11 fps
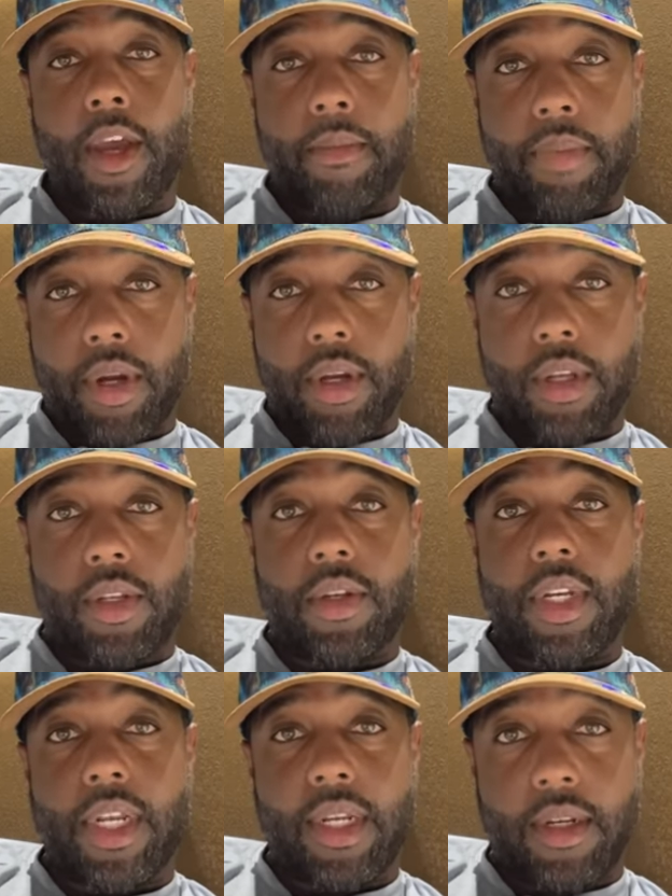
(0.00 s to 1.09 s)
but you
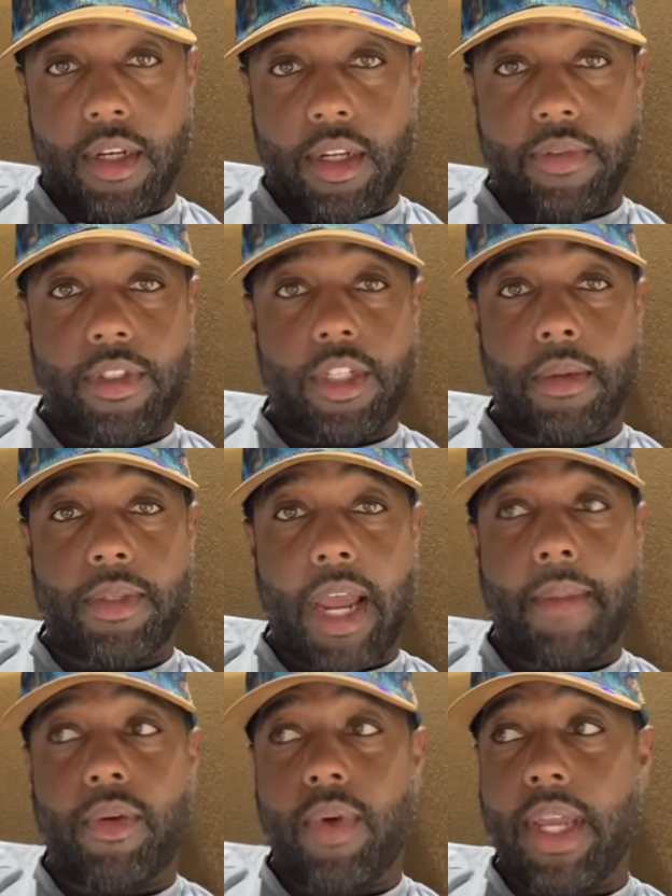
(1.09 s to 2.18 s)
need to lift some
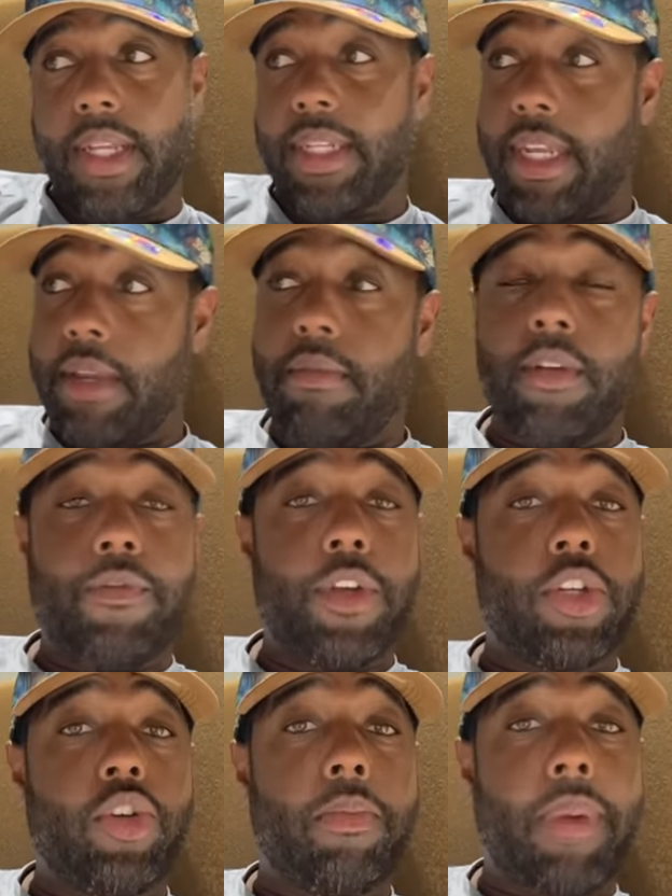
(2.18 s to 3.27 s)
type of weights, even if
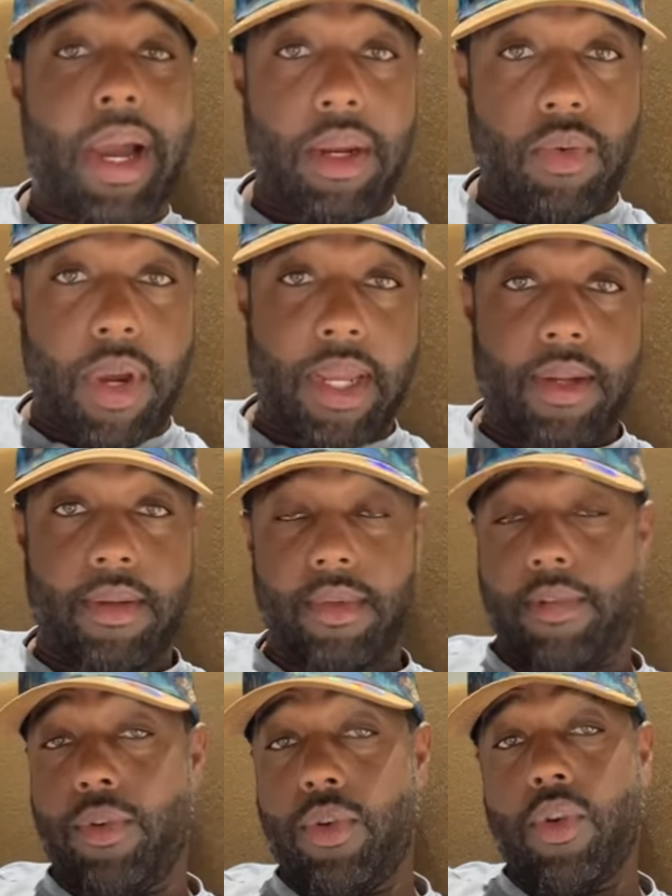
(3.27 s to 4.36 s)
it's your body weight.
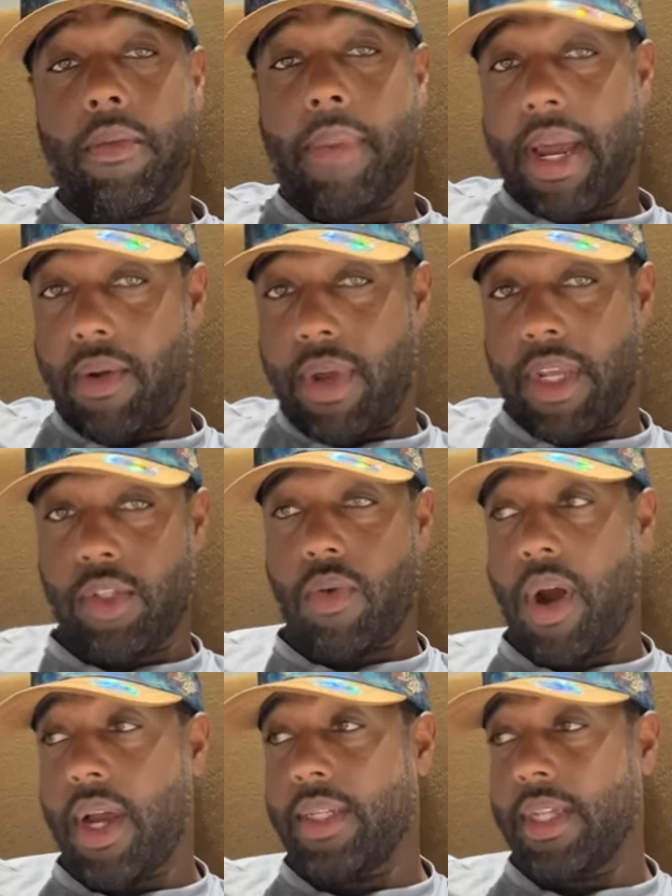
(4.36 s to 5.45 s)
If you're doing body weight
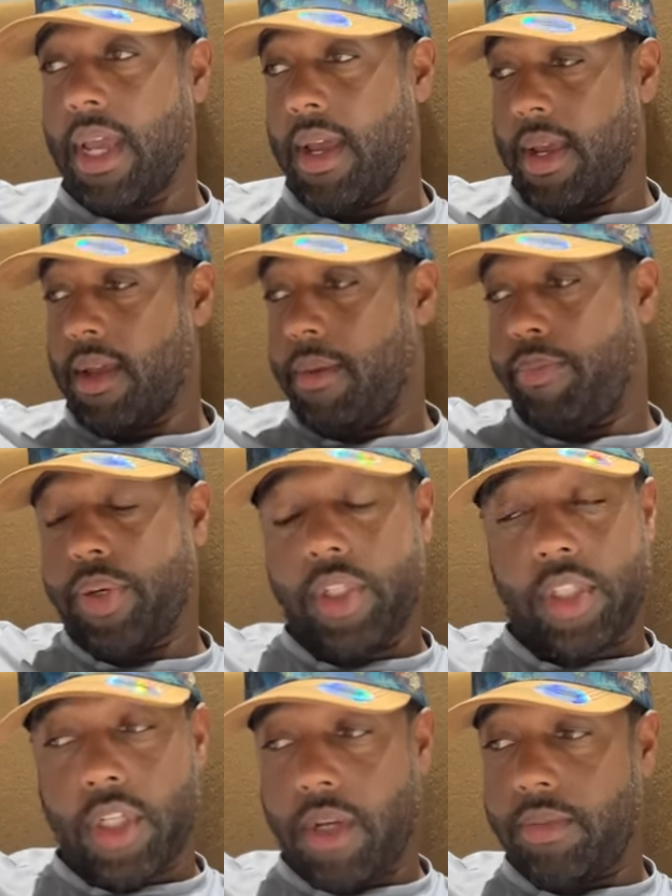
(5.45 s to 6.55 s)
squats,
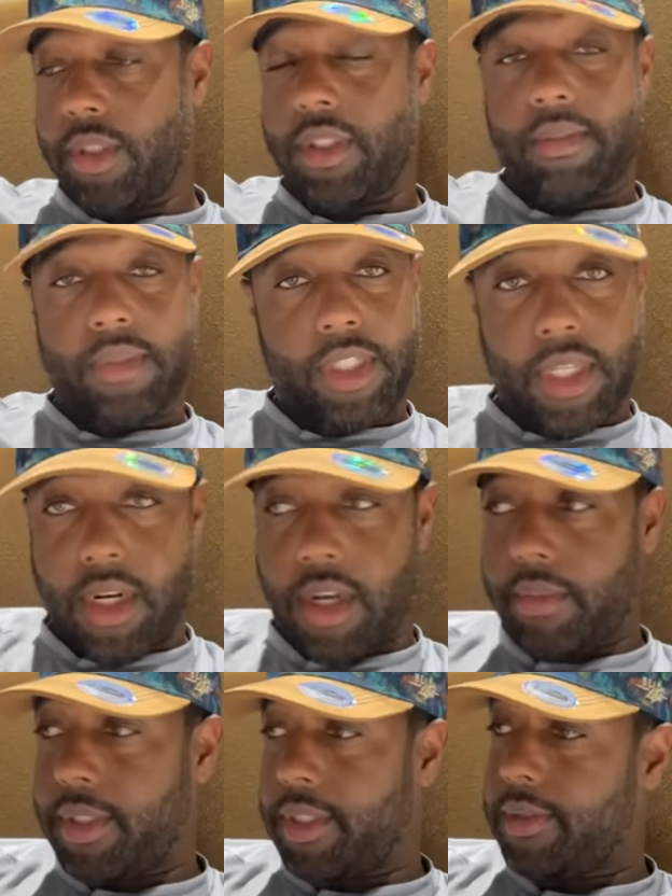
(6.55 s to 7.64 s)
push-ups,
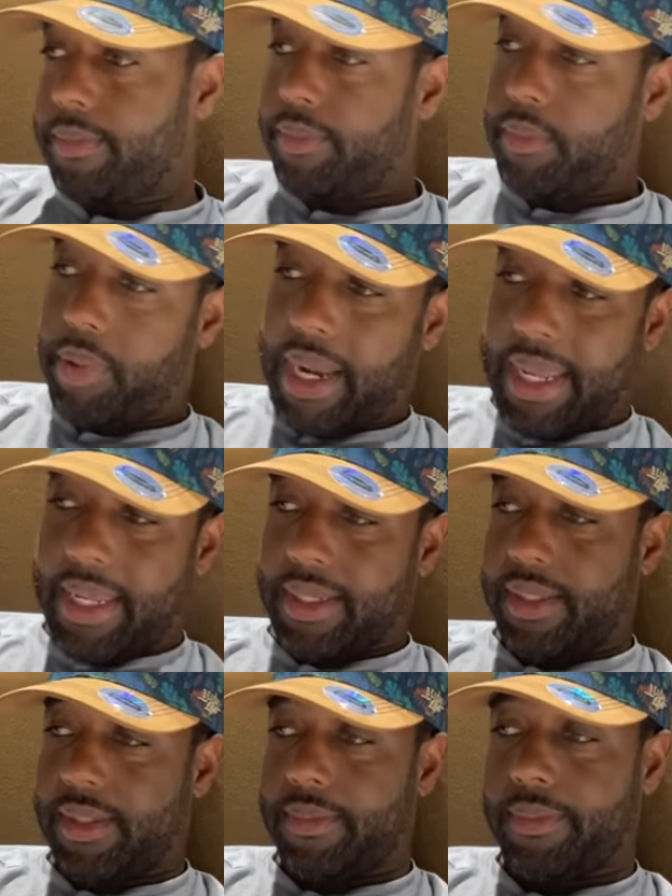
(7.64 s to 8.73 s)
sit-ups, planks,